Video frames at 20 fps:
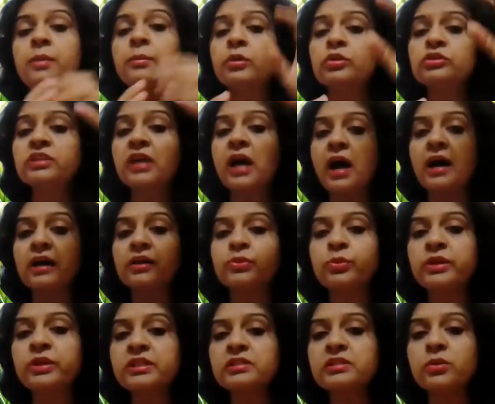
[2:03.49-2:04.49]
Because
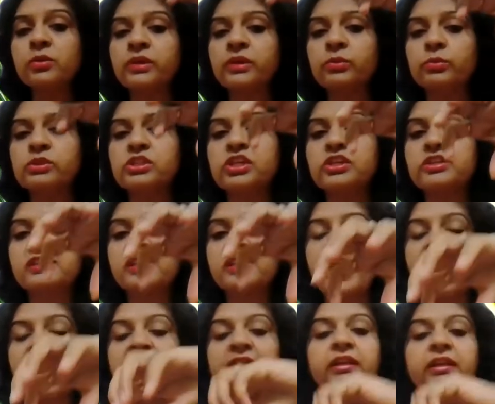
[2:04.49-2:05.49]
artery is the one which is
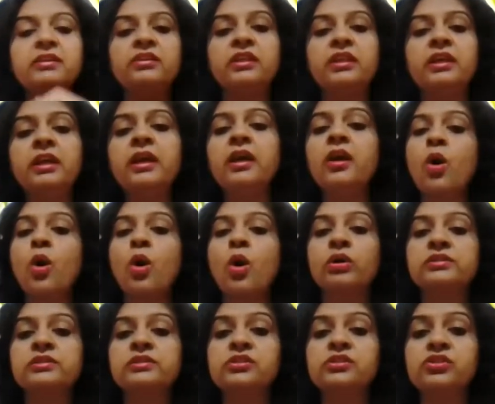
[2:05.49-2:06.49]
carrying the
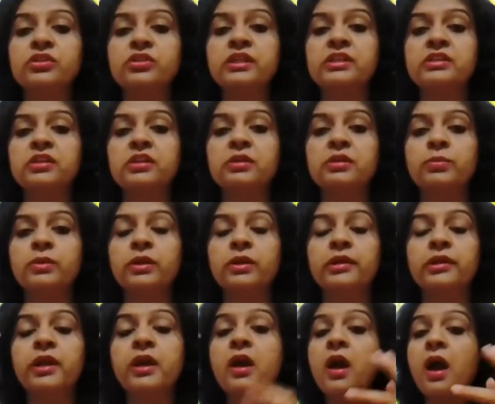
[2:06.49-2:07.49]
oxygenated blood.
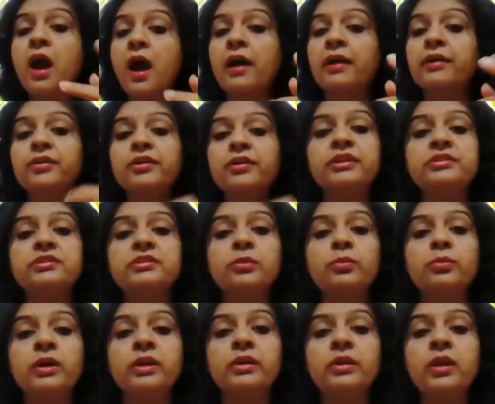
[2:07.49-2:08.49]
Artery is the
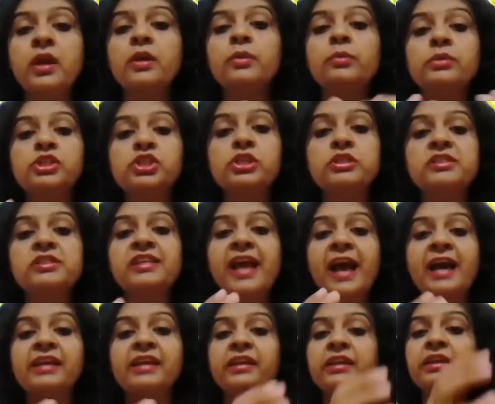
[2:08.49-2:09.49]
one which is
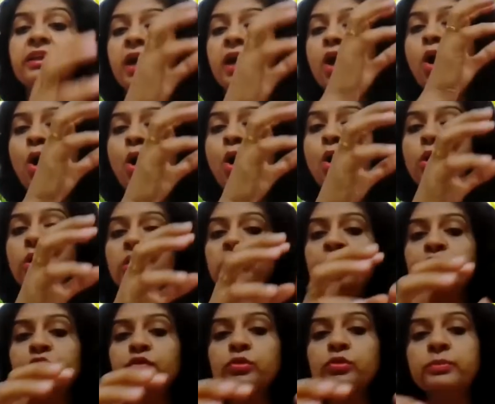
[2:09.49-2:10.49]
carrying all the
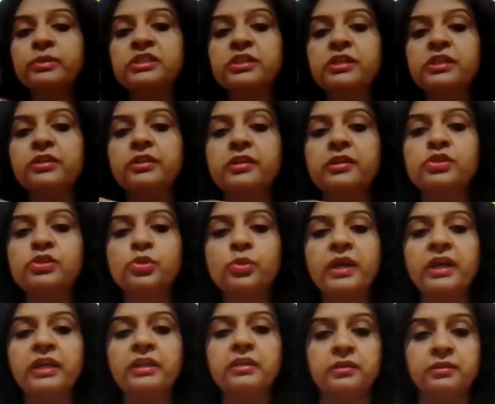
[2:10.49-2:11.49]
food material
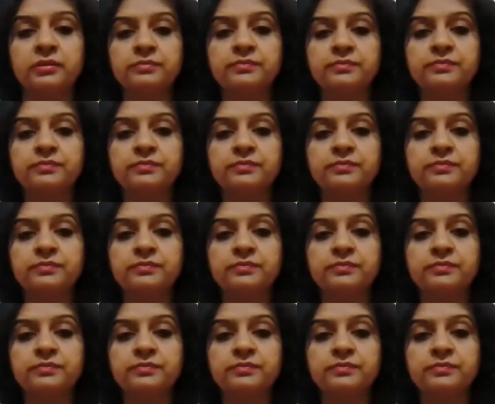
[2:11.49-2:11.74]
together.